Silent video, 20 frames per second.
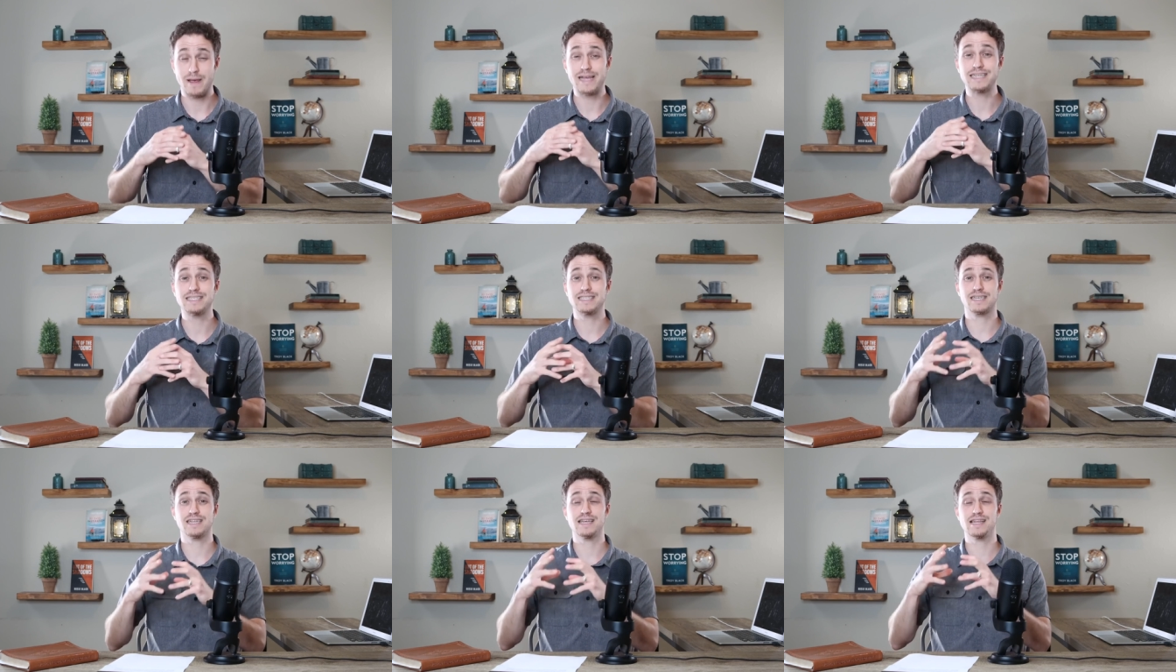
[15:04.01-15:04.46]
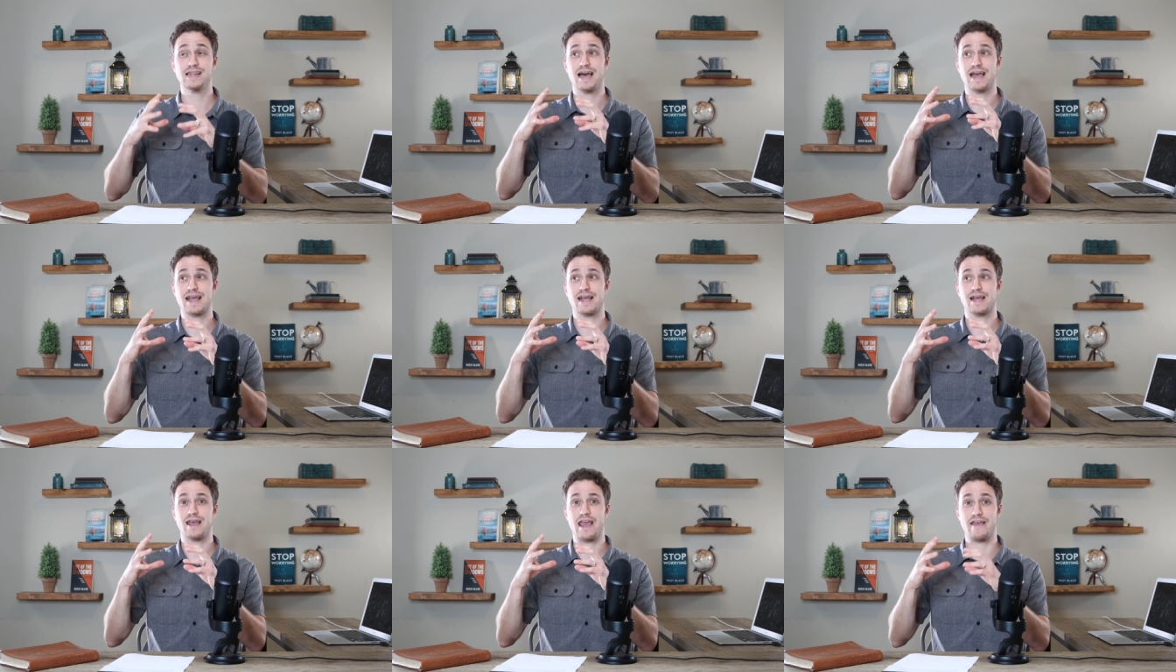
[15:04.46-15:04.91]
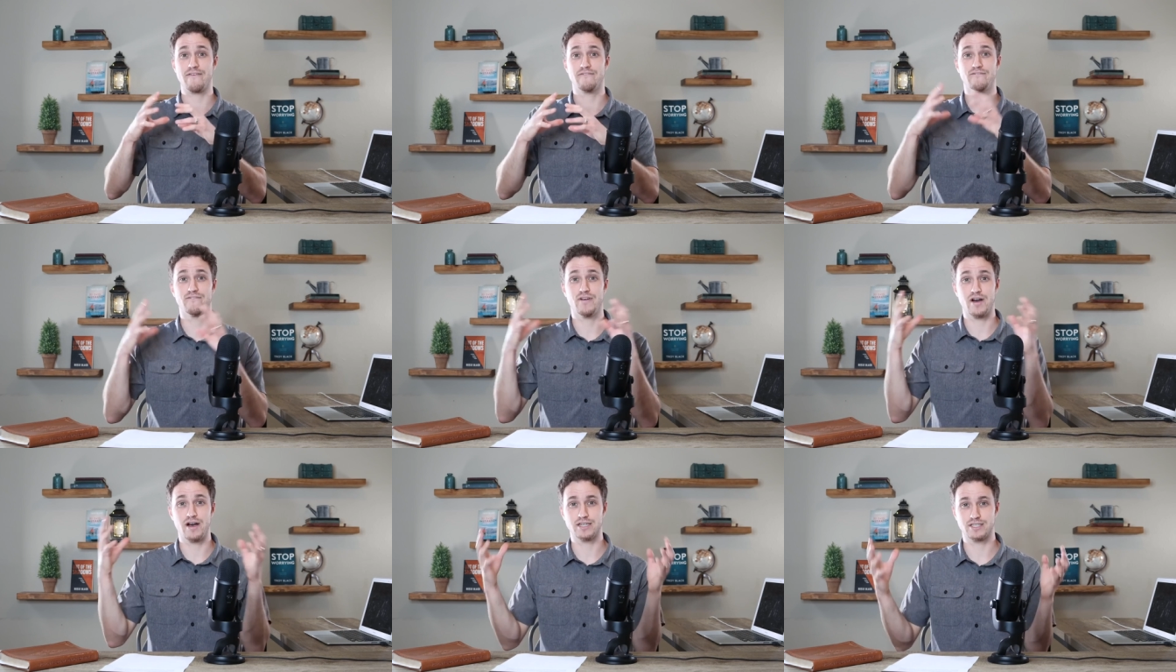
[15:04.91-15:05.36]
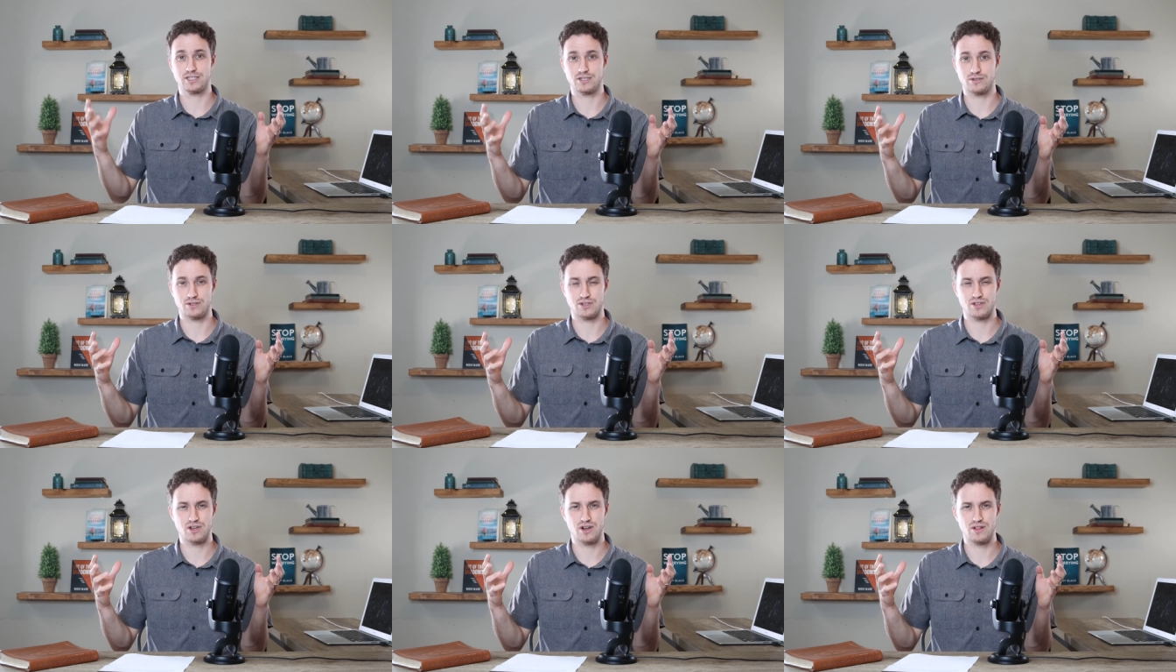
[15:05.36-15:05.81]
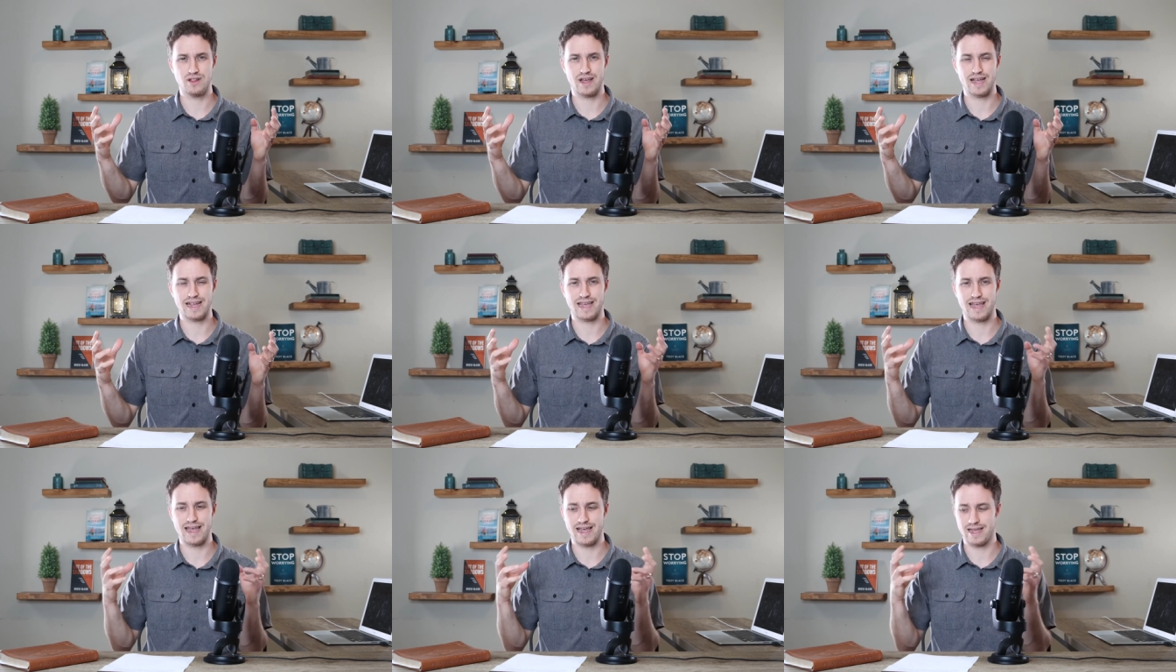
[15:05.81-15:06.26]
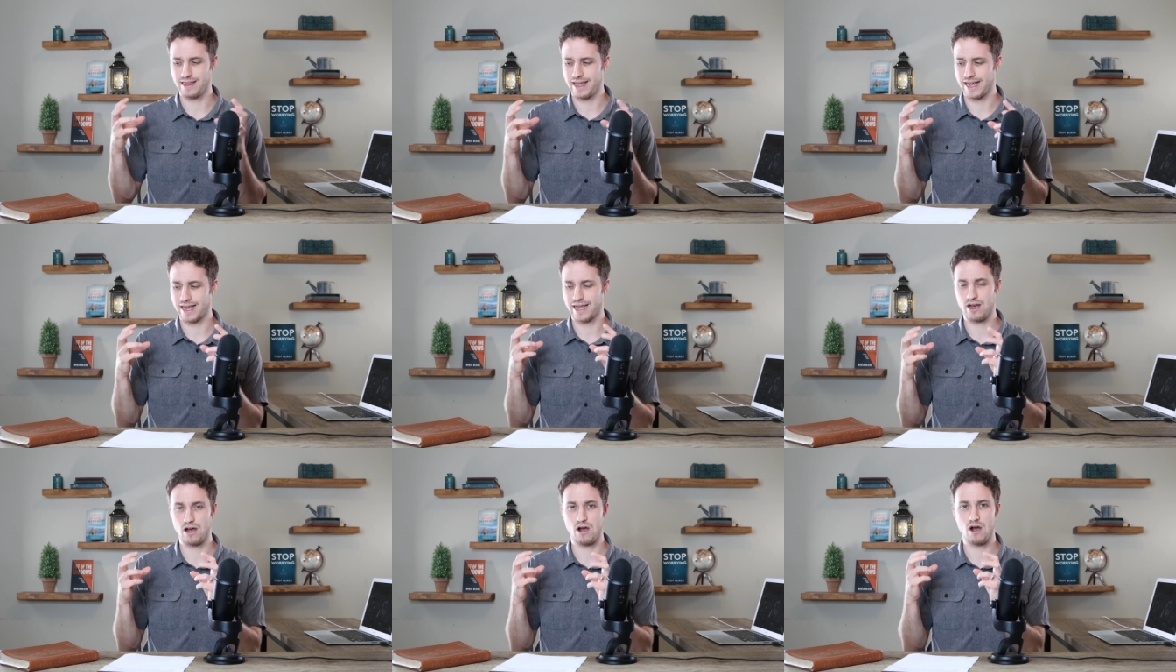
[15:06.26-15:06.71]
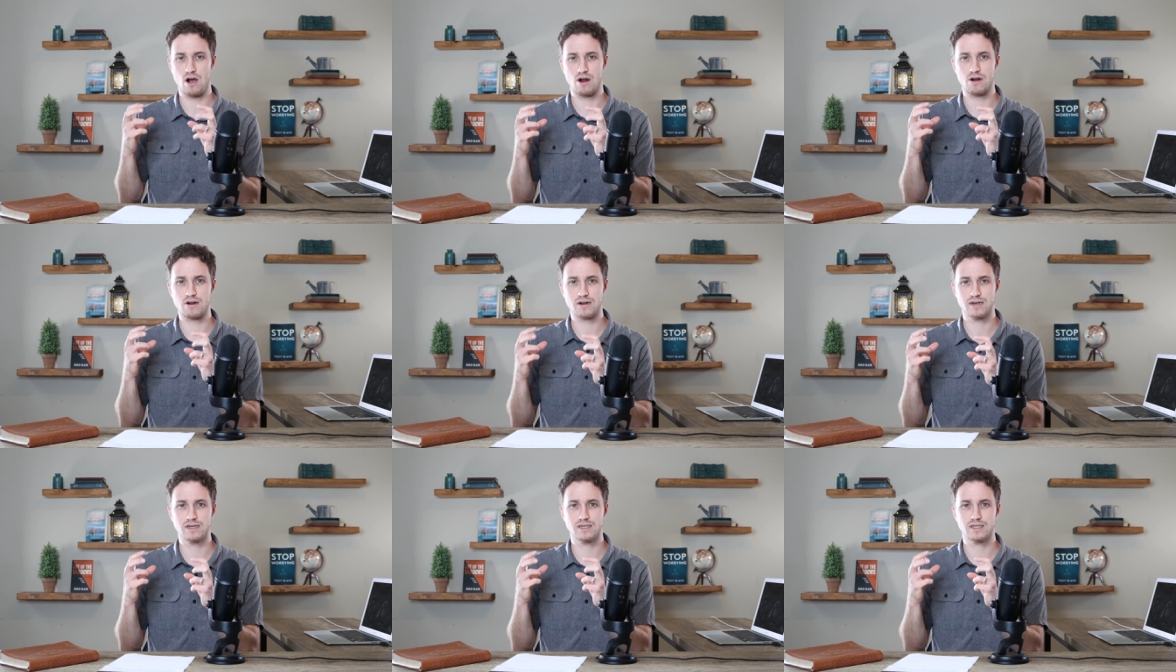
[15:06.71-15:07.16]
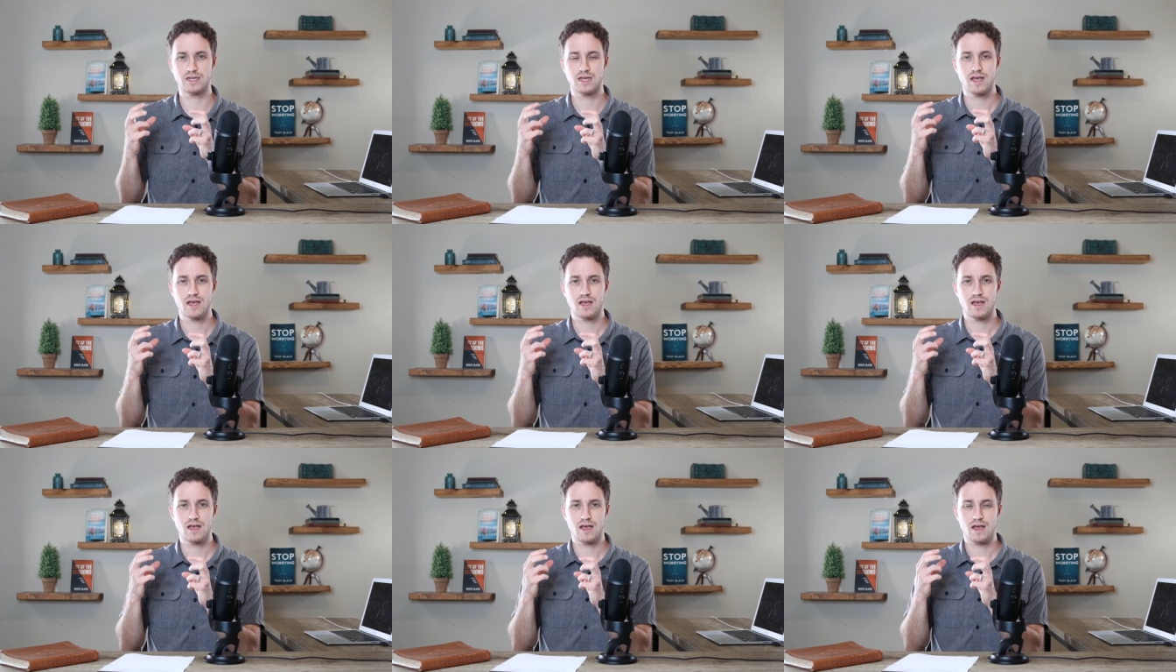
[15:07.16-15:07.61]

basically like a fossil, you know, like a like a hardened